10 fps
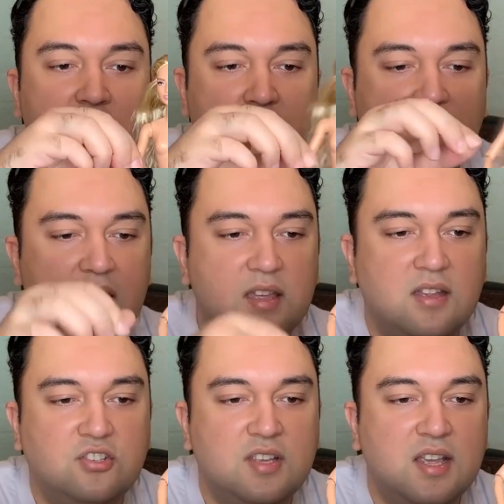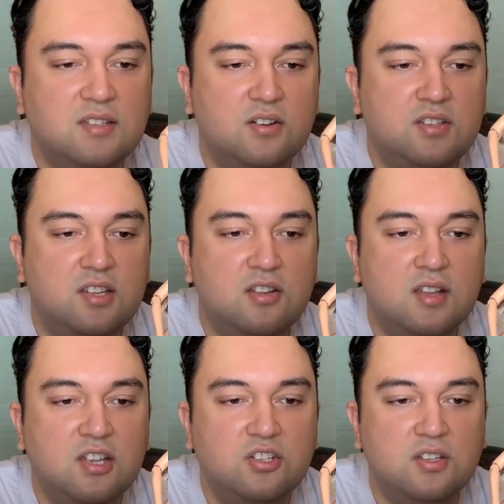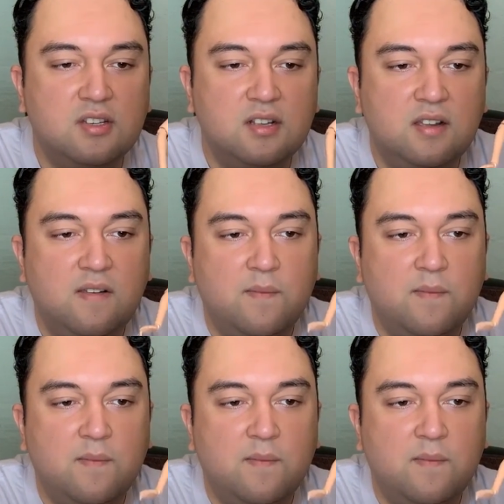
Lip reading: okay, and she has articulation